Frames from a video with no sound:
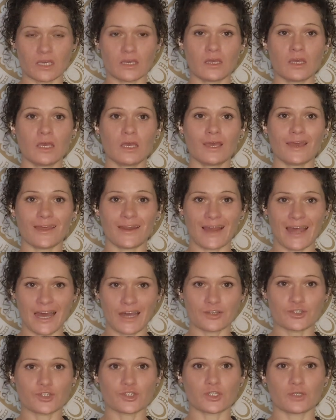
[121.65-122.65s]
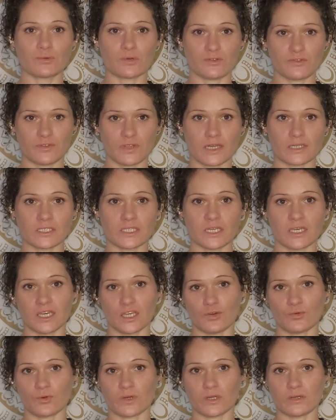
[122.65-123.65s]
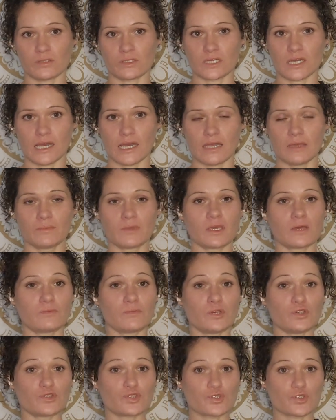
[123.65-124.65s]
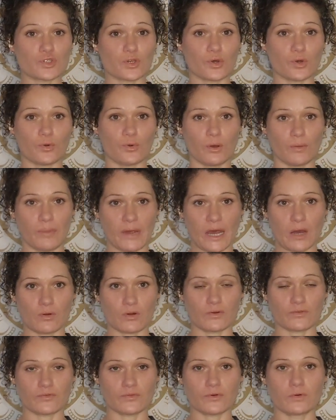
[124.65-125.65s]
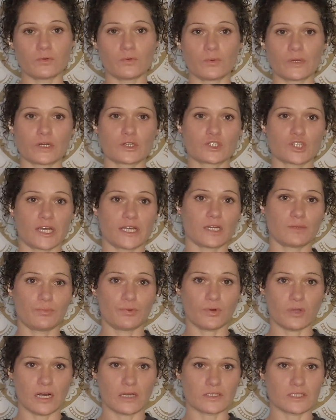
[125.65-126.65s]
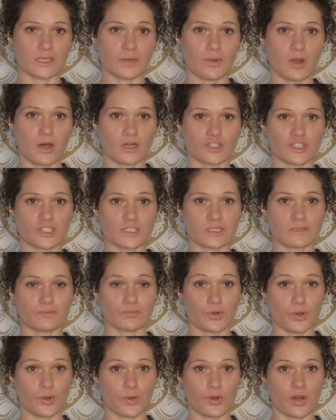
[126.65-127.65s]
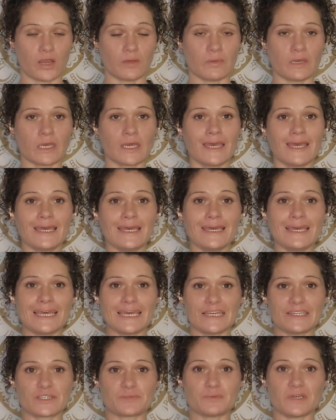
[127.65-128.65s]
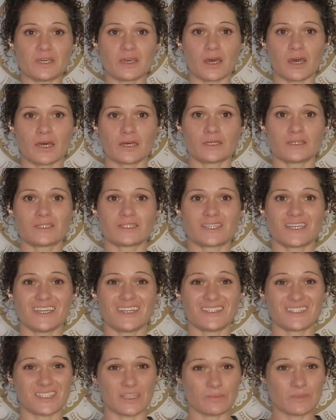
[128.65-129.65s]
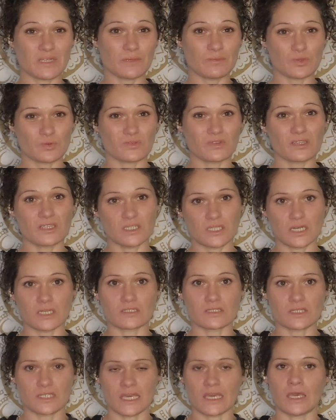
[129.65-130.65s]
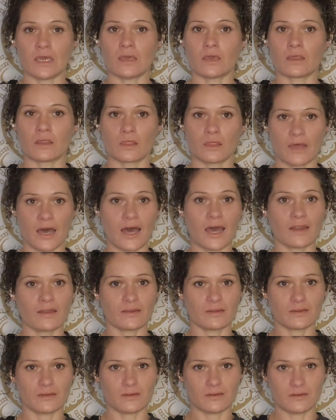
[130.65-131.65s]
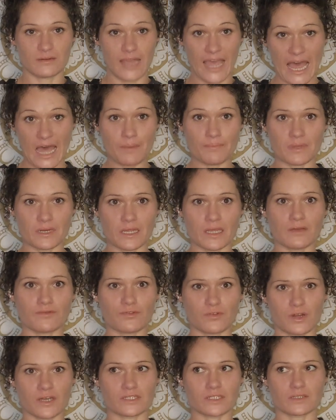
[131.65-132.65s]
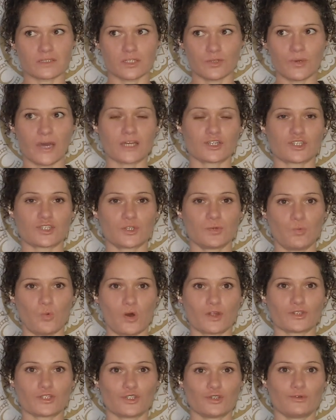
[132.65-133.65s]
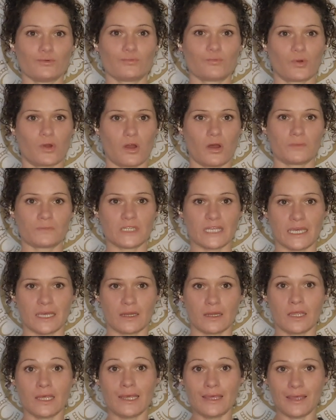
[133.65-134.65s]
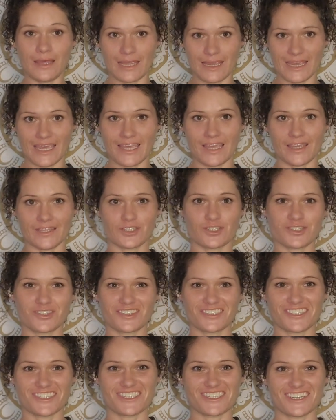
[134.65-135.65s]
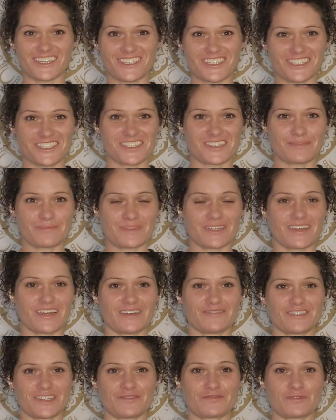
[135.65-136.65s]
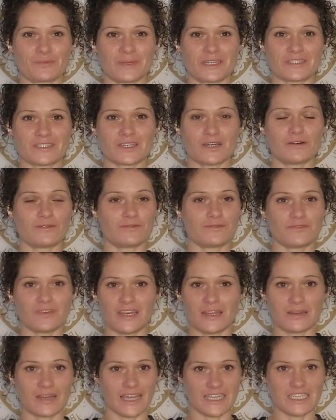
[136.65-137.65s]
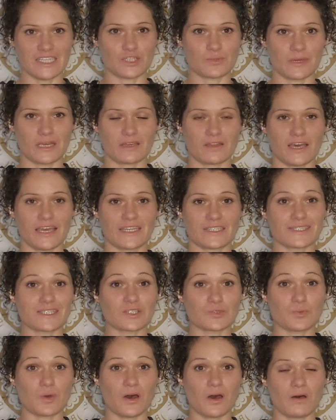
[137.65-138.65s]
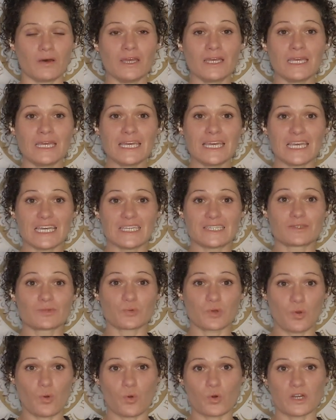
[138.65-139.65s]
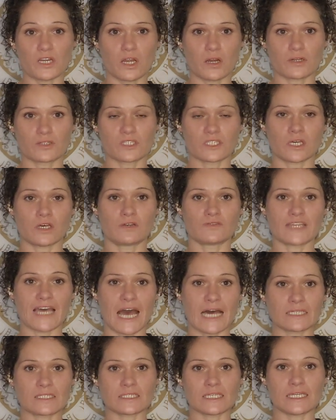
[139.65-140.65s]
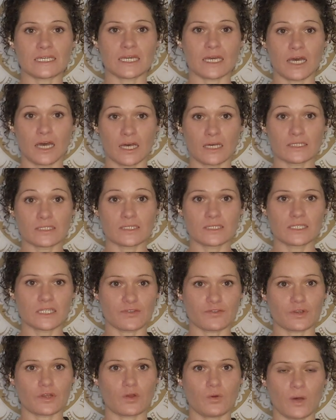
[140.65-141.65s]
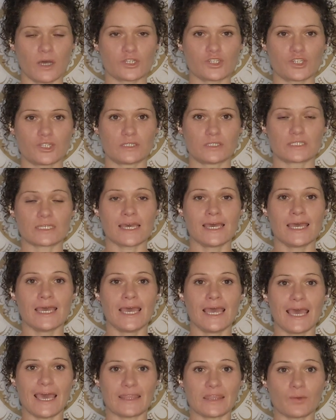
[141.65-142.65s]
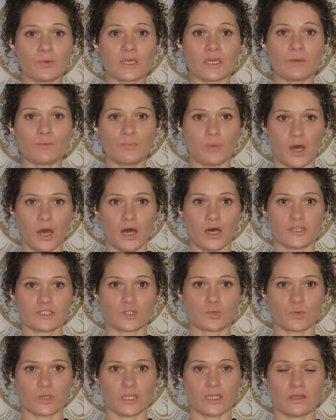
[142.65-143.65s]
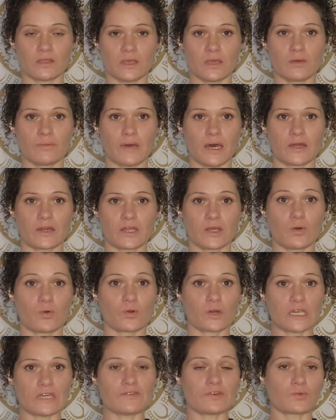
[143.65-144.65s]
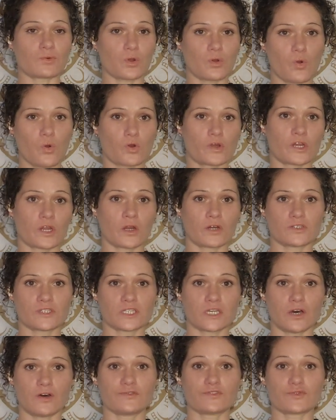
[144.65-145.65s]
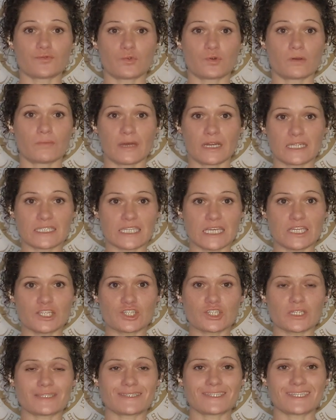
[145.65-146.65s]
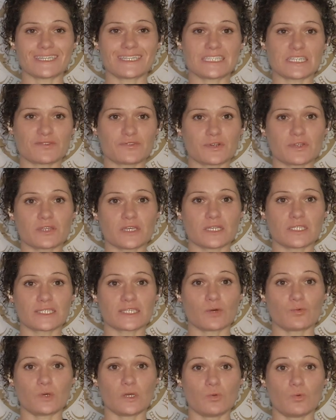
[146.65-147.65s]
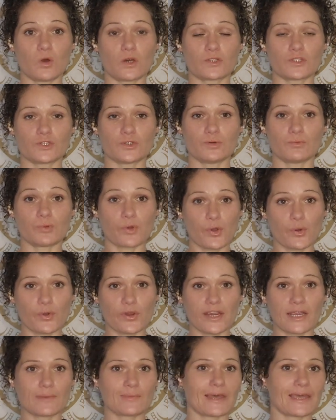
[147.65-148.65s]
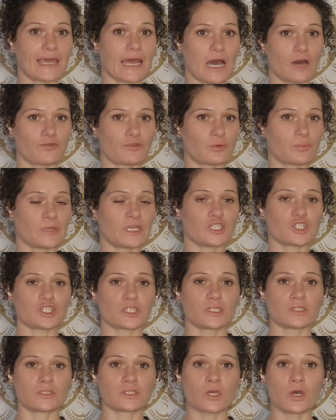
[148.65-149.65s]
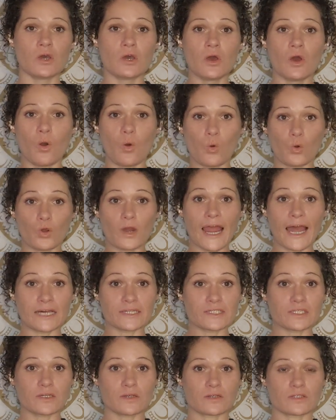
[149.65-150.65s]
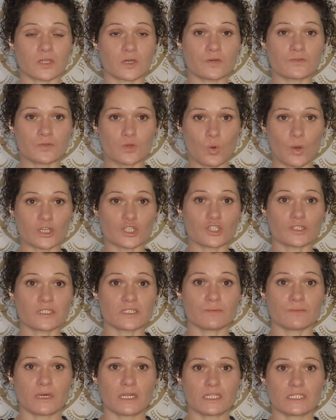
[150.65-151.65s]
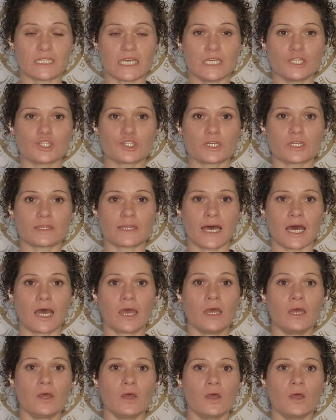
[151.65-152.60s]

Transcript: it and actually reflecting in real time can be so powerful when we're trying to pull out subconscious programming, is because it sometimes really does take that happening for us to actually want to prompt and engage. This is actually something I've done for myself, and I teach my clients as well, is recording ourselves asking us different questions, and then we can pause and really think about it, or even recording ourselves for meditations and different things that we want to program, like affirmations, or asking ourselves questions of meditation that